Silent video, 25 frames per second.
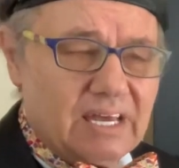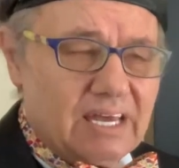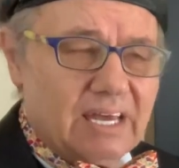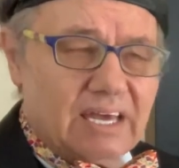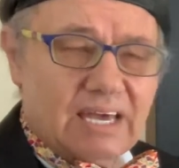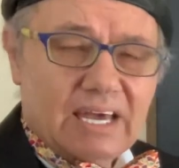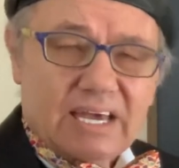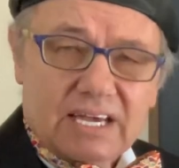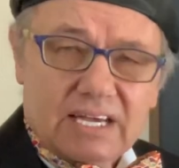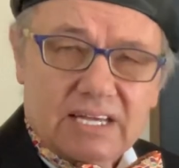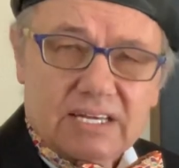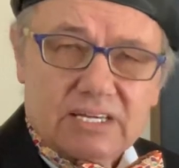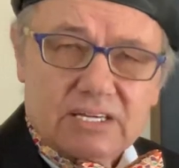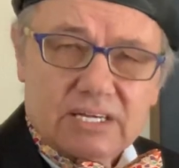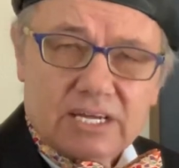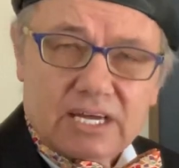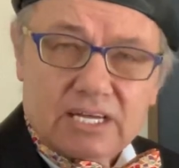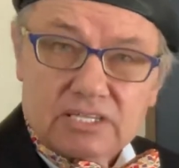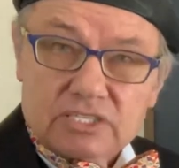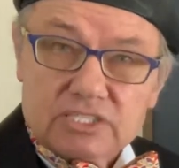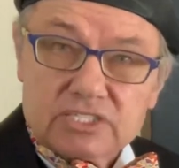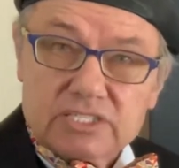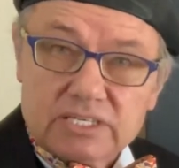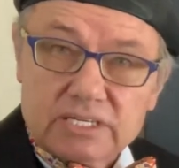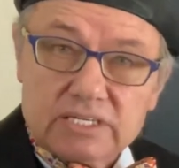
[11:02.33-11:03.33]

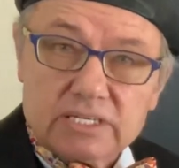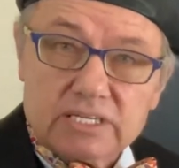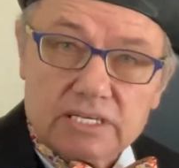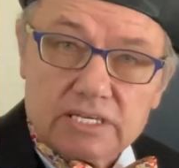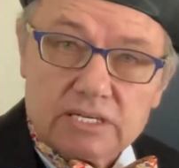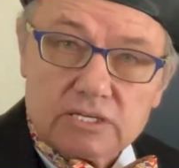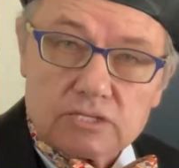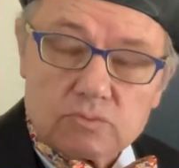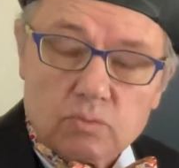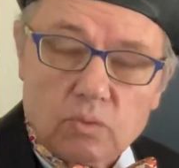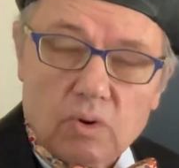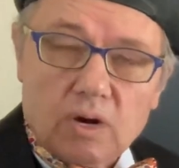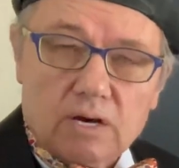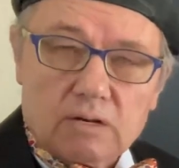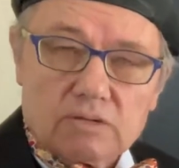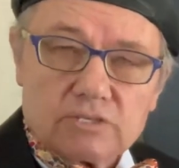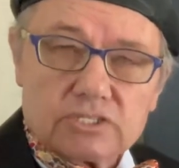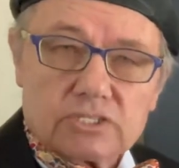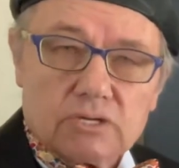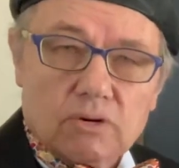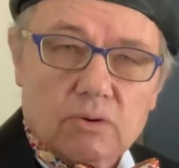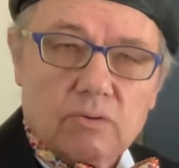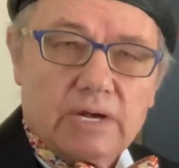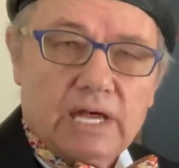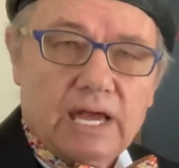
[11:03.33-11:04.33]
and Sydney as well.
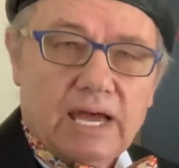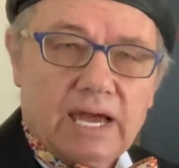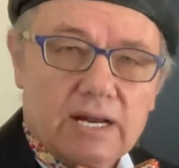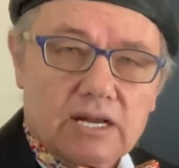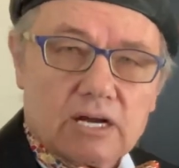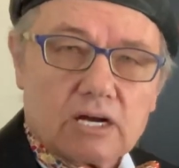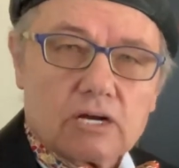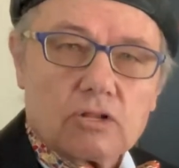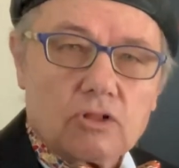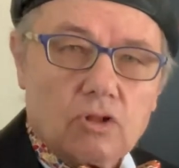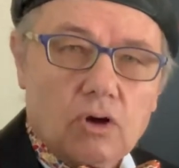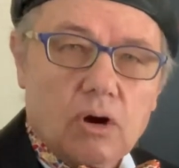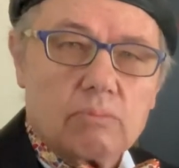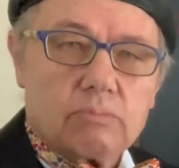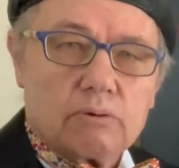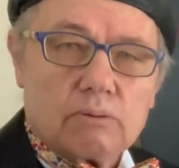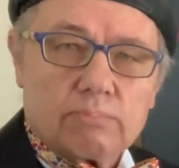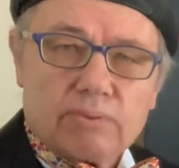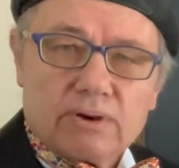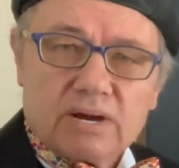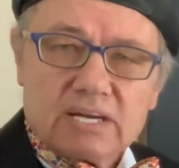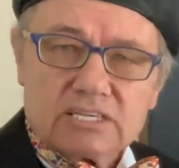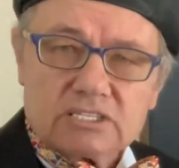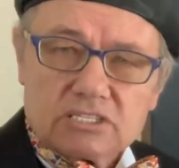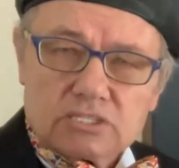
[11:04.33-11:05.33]
So we had a global
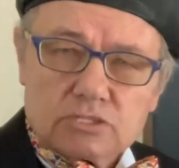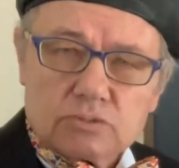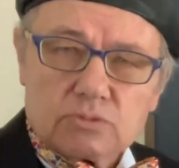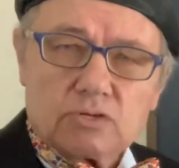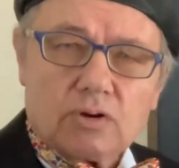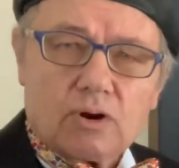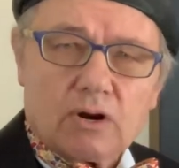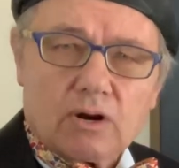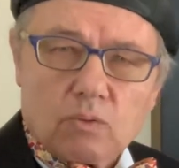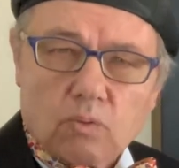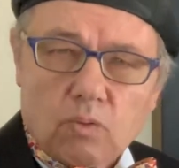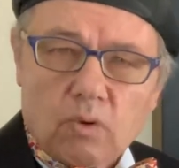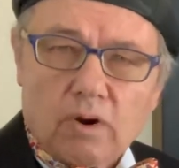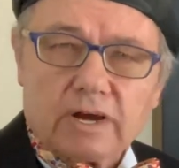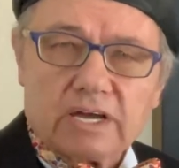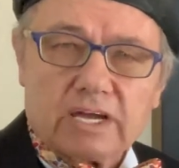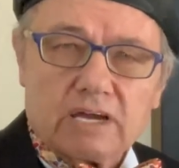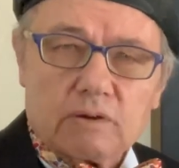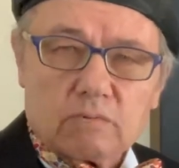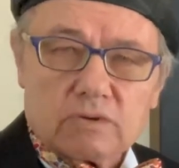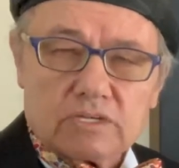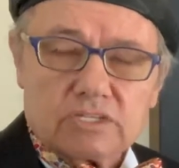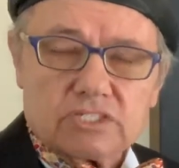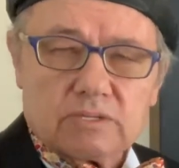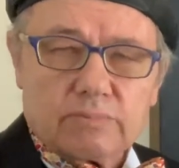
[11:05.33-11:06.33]
presence. We started
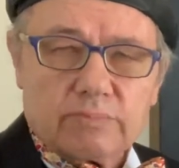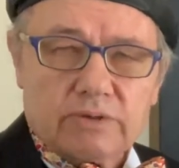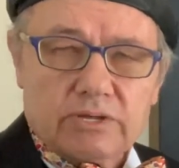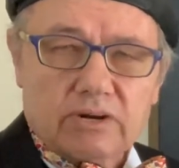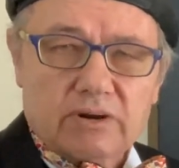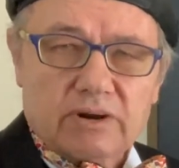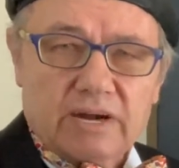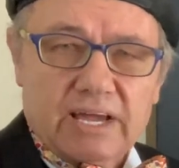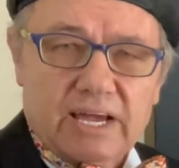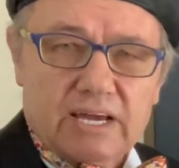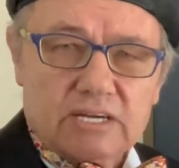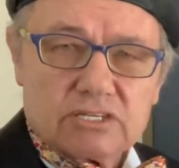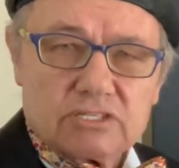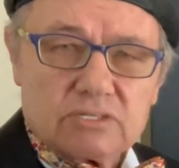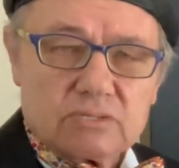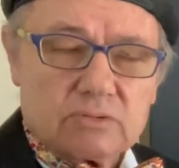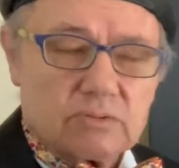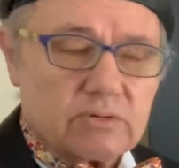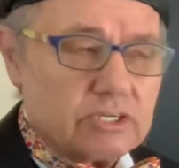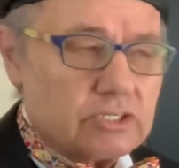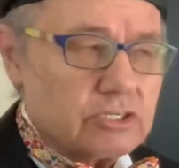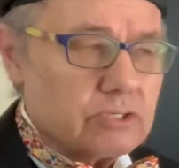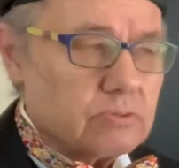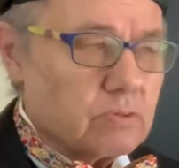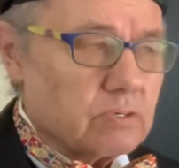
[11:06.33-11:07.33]
working with some international
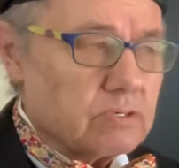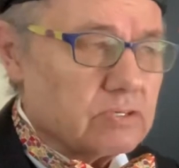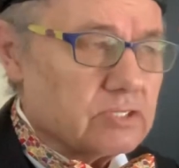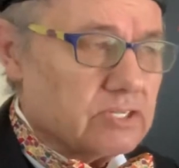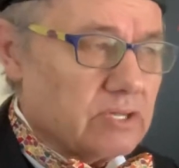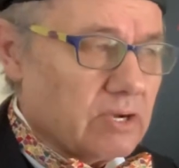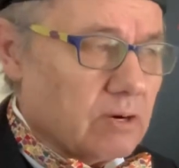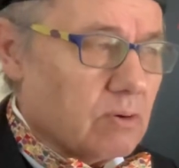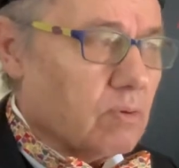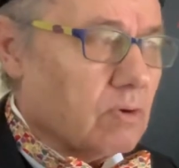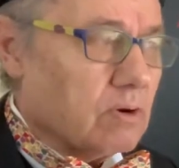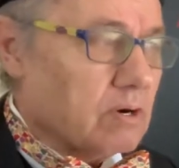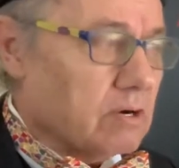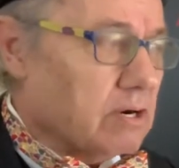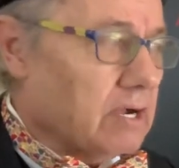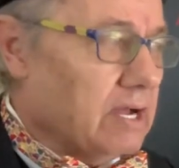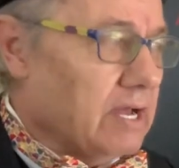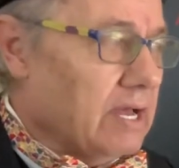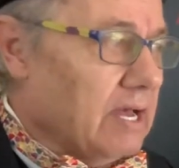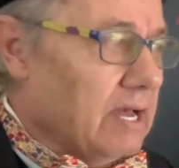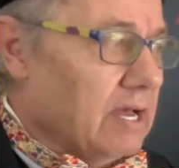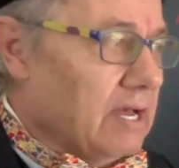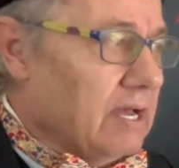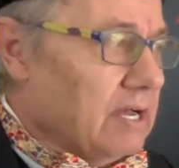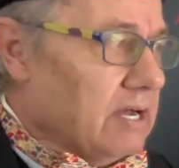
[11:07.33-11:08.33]
issuers. There were
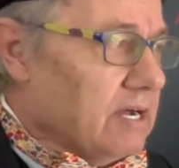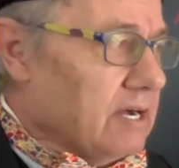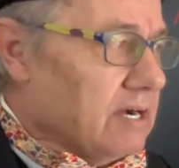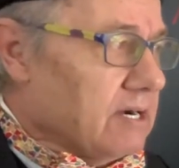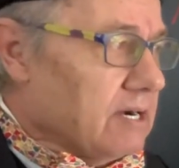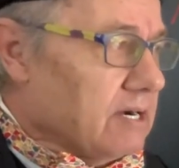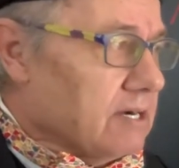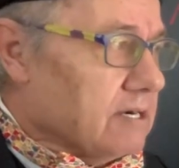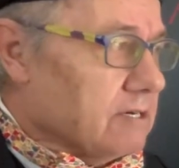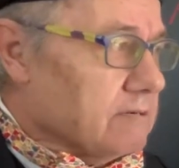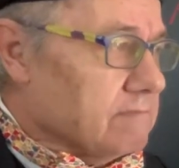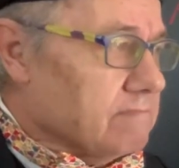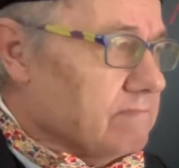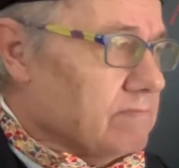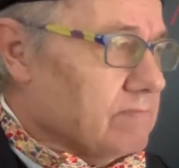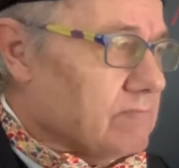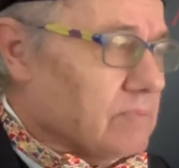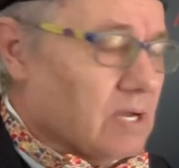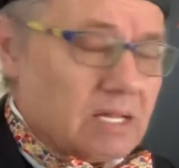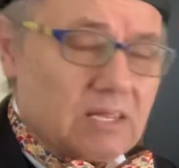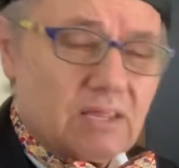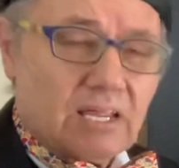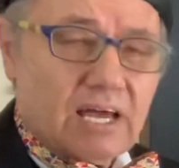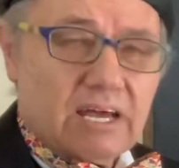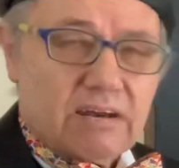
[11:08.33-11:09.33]

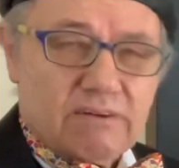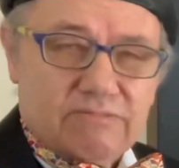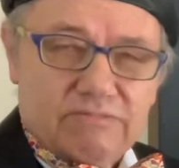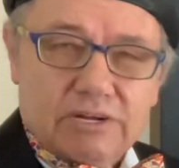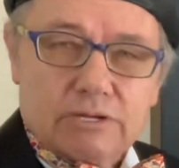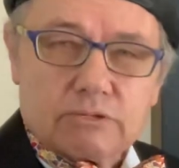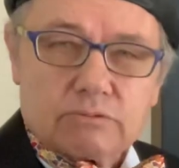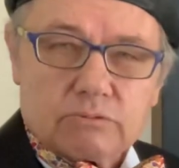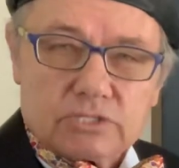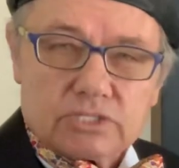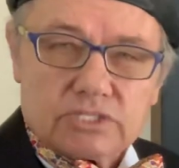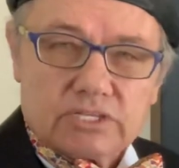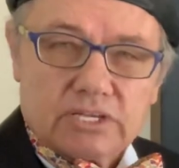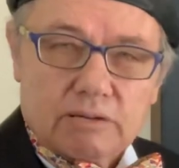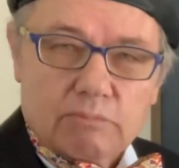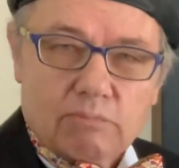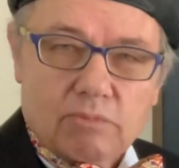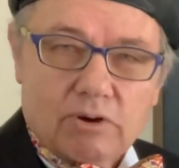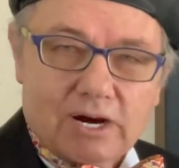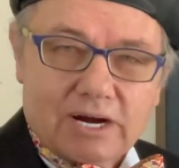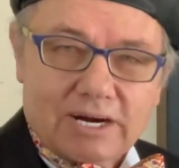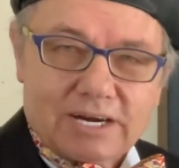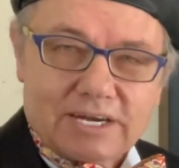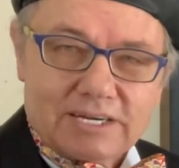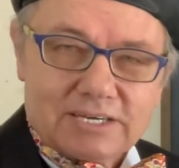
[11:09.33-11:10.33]
a lot of interesting
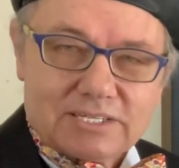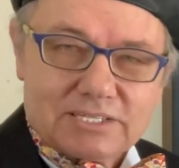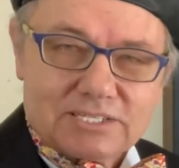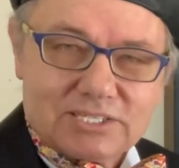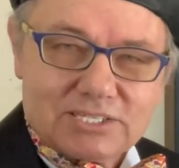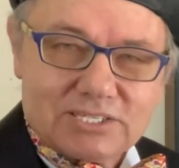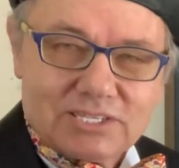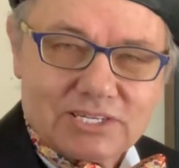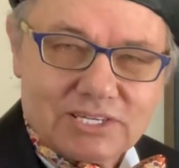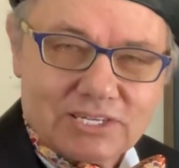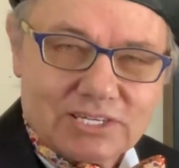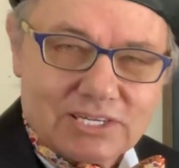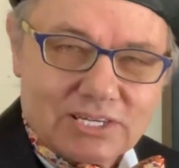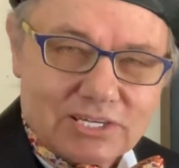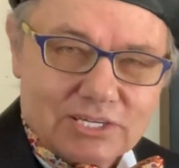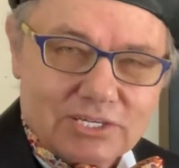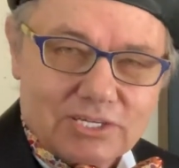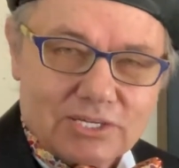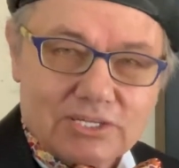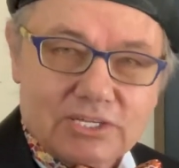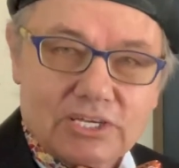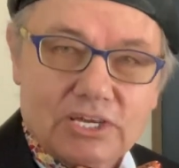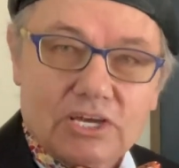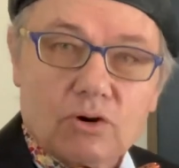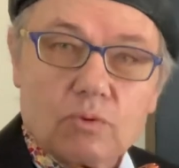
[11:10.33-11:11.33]
markets
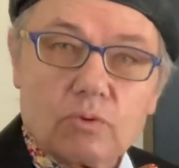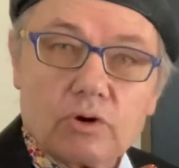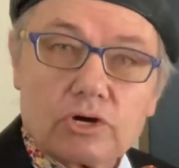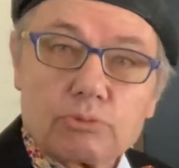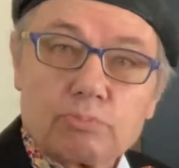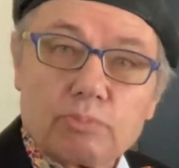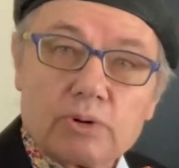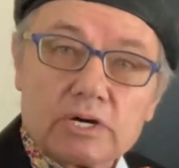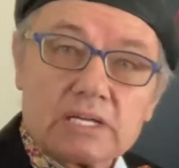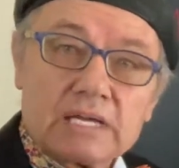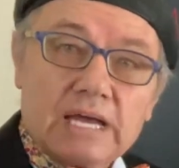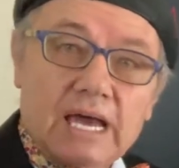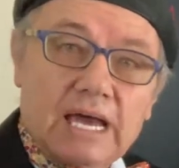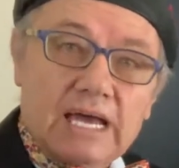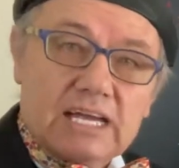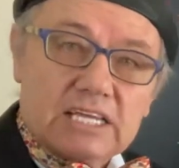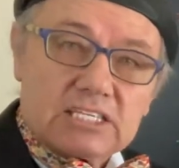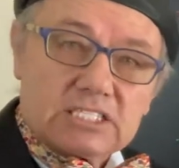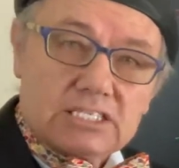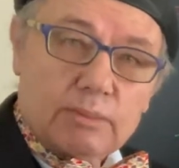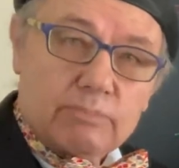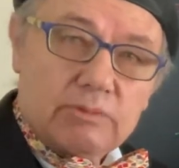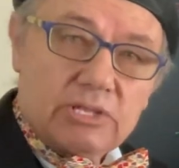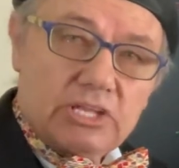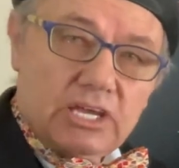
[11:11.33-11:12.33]
to deal with, but
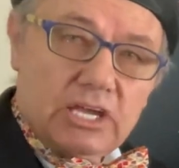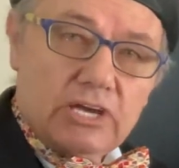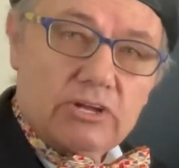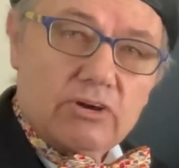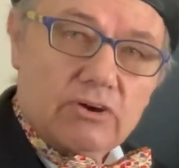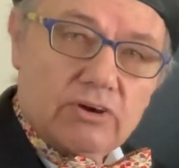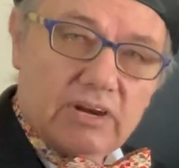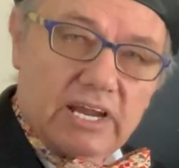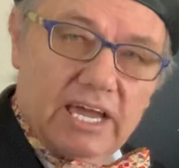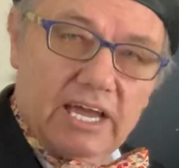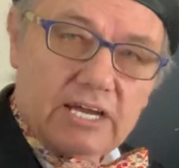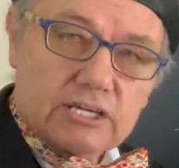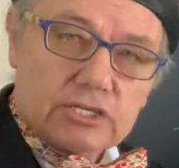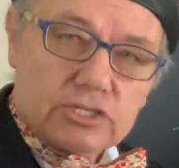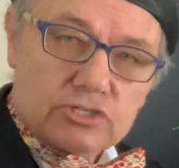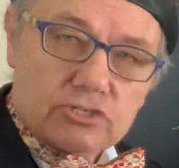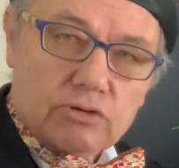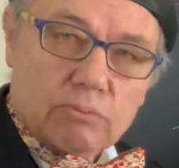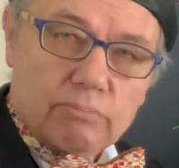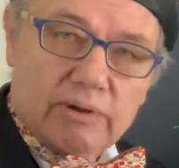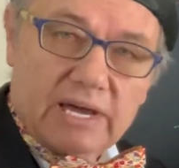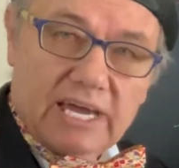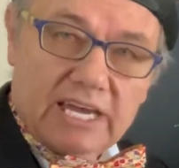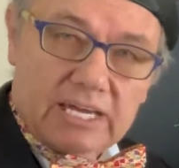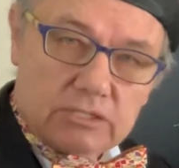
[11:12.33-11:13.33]
some of the
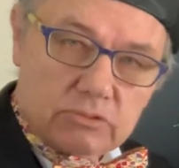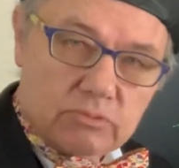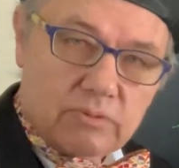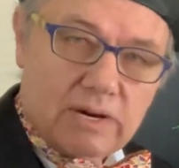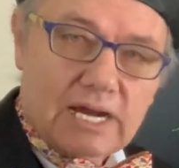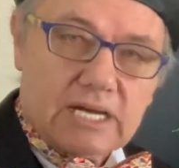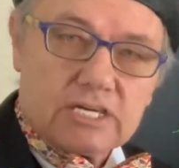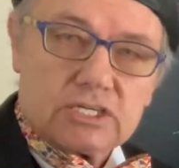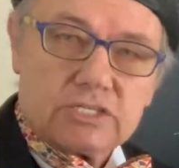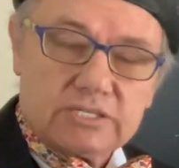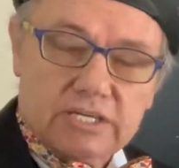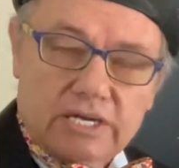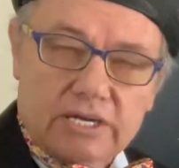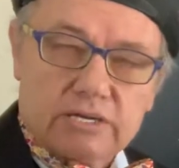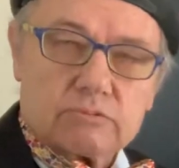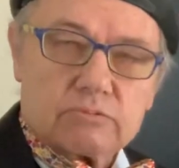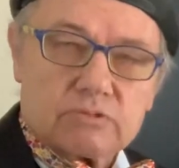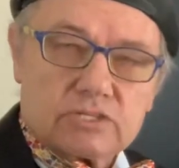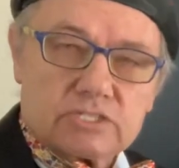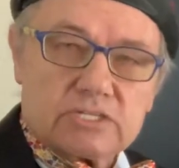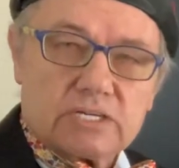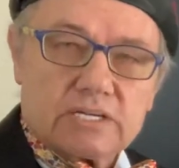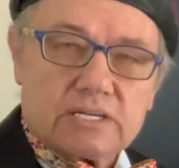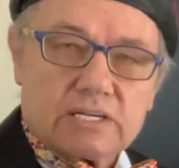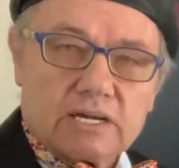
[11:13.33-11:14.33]
international banks were actually
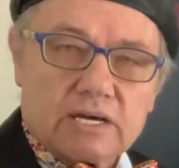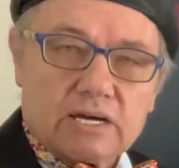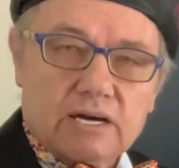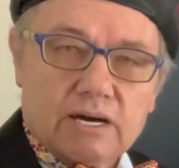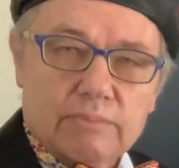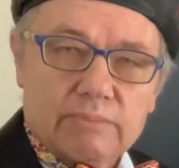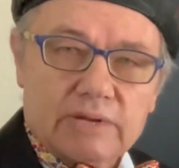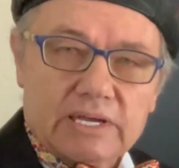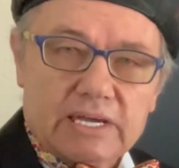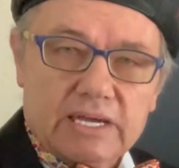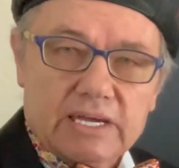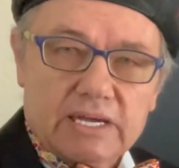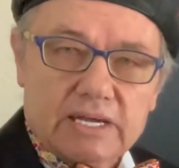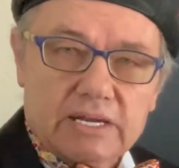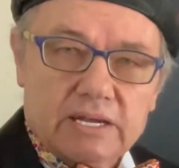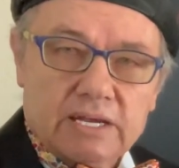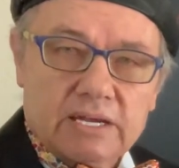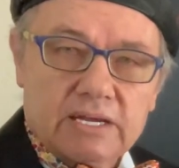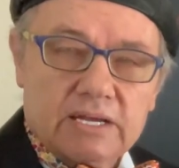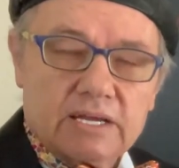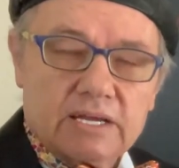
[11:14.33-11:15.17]
interested in coming in